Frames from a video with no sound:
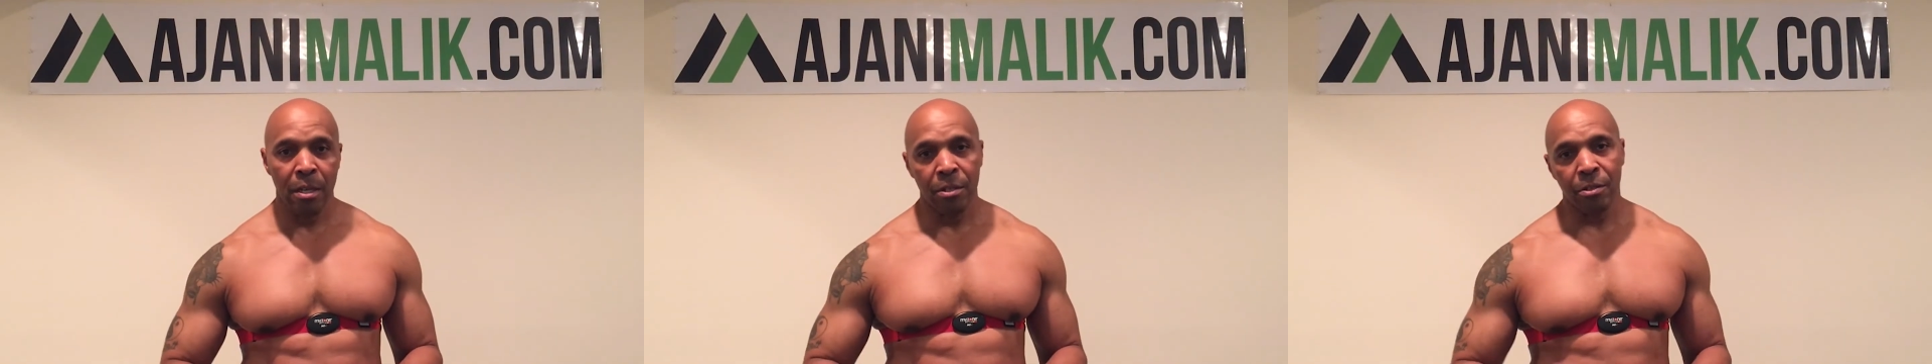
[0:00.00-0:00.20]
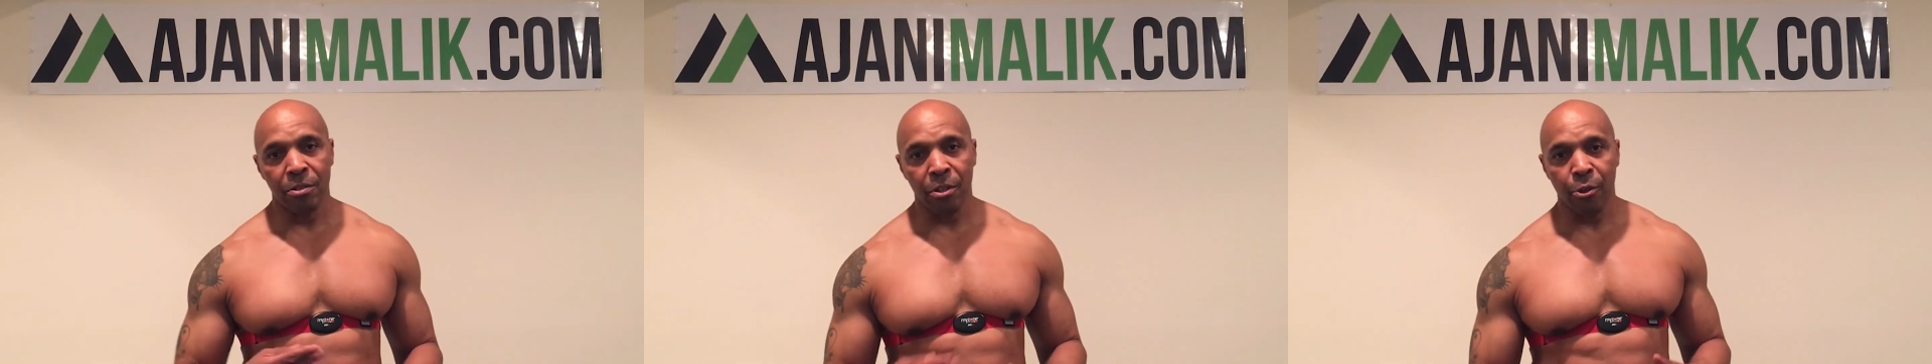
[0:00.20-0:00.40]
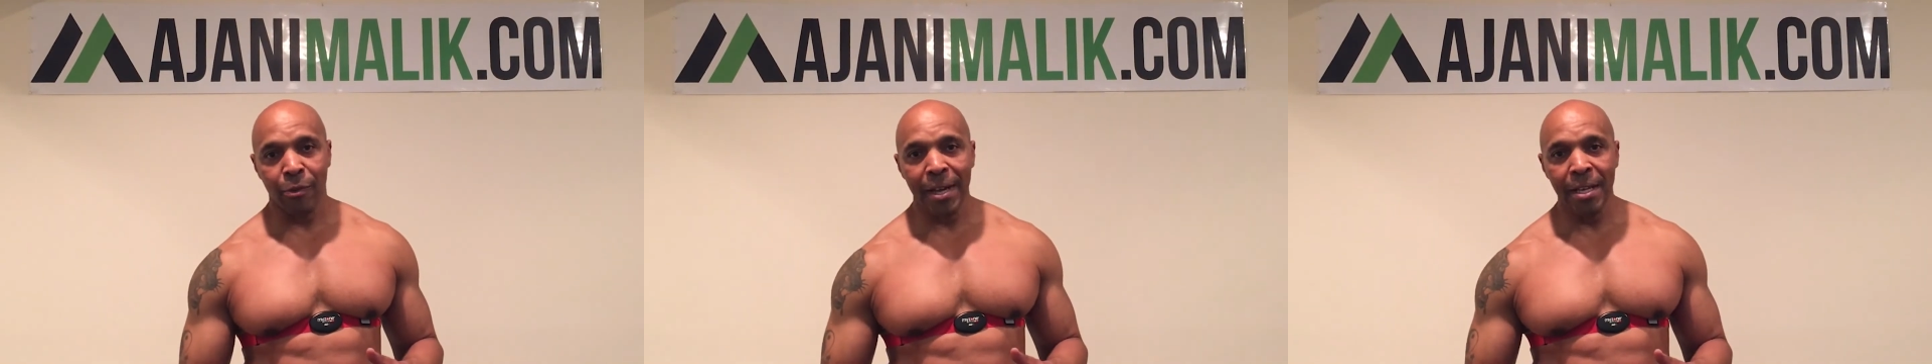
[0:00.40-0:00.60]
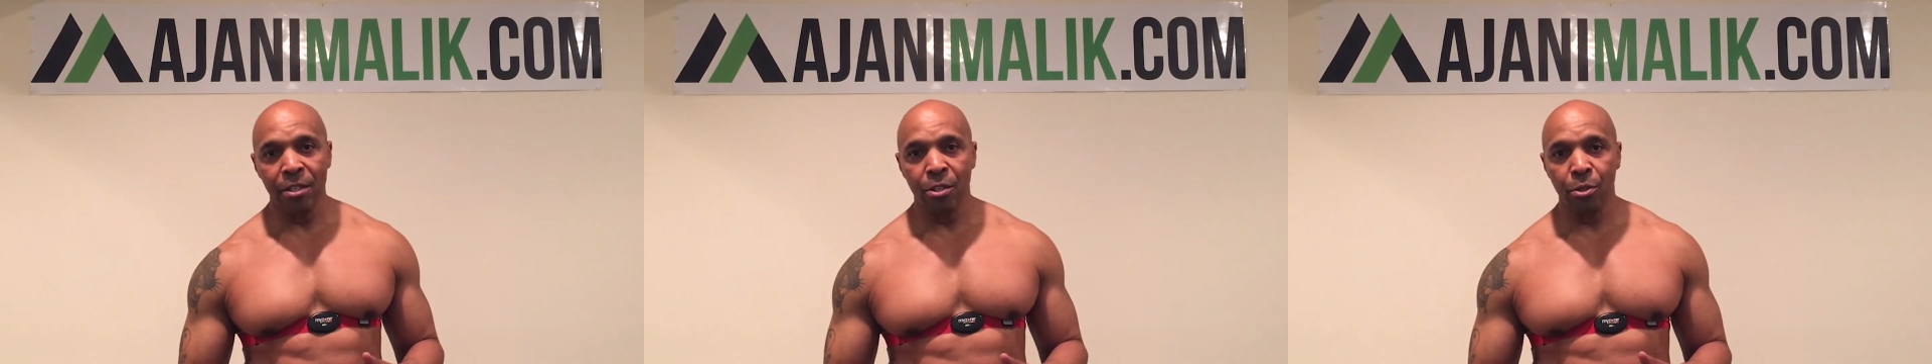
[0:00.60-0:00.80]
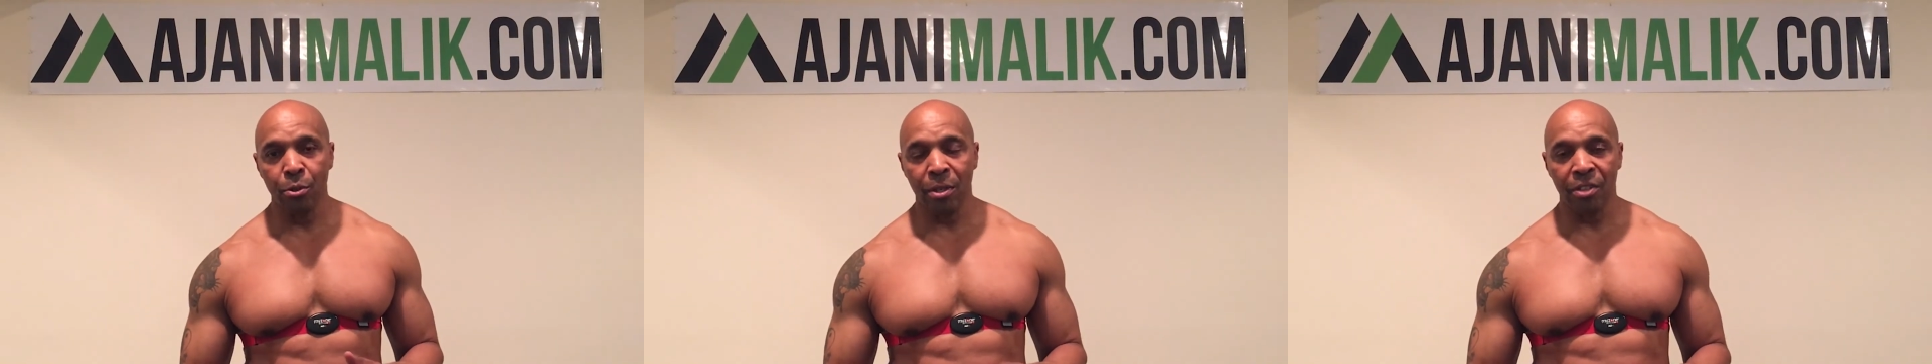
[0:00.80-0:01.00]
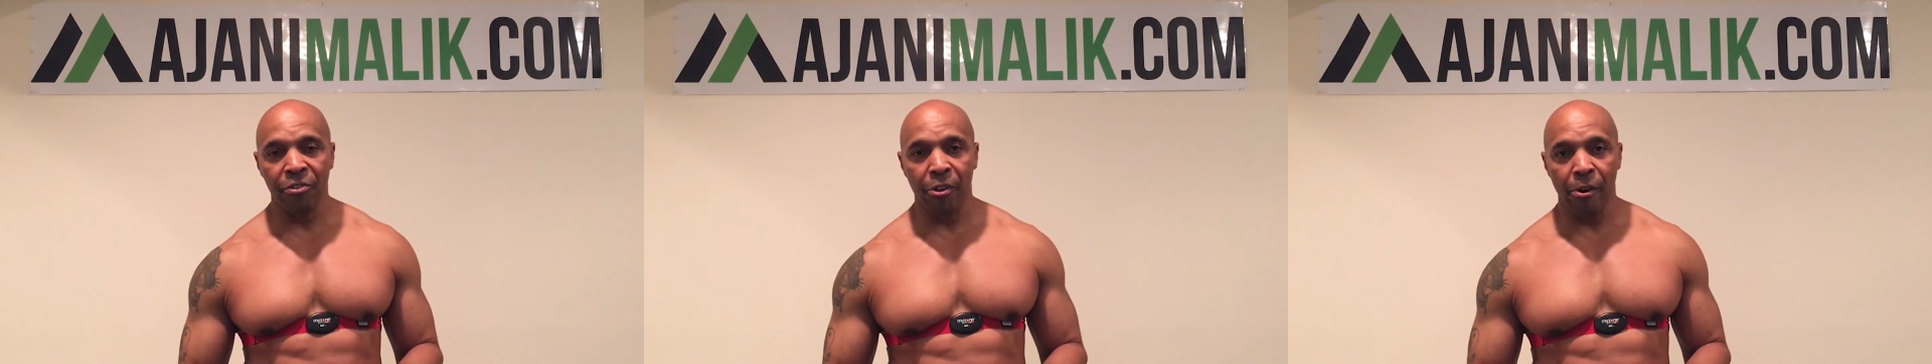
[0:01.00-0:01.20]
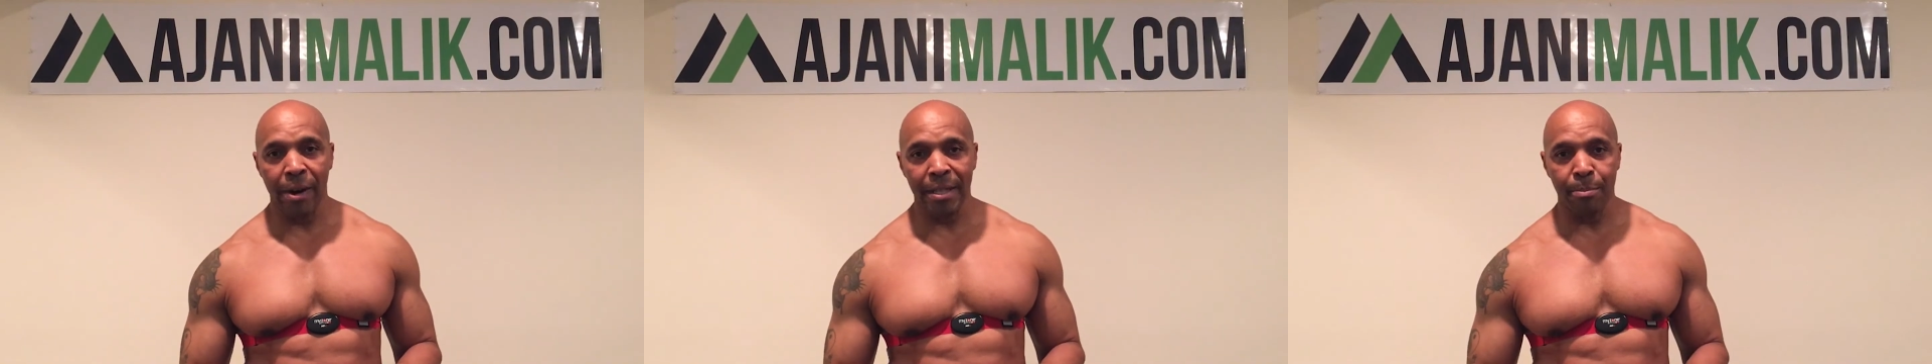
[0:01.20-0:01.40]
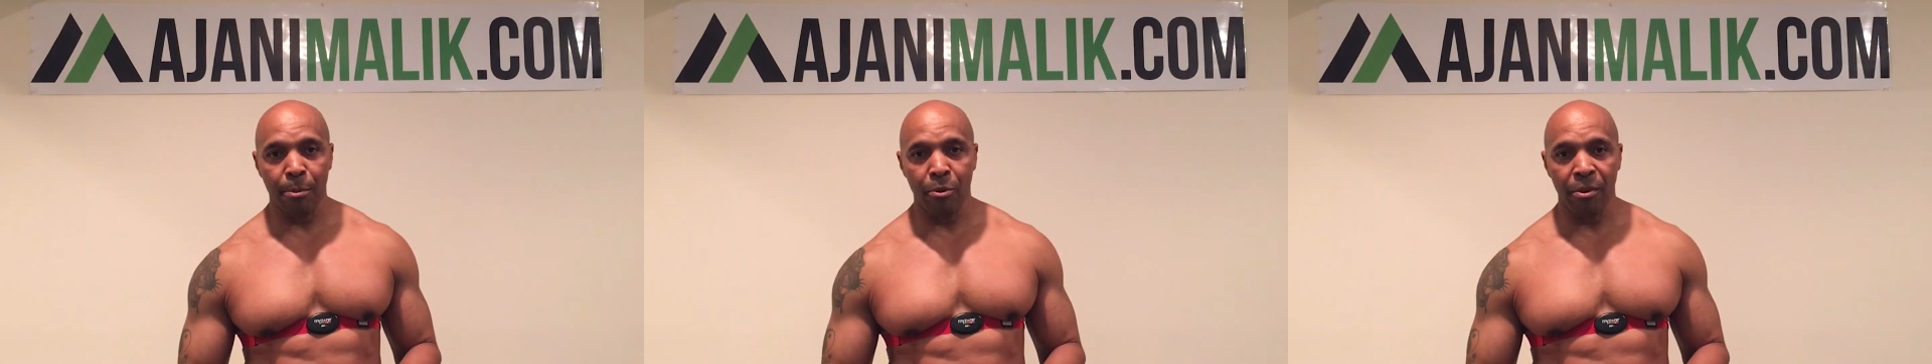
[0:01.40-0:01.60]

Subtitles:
So it's a great tool as far as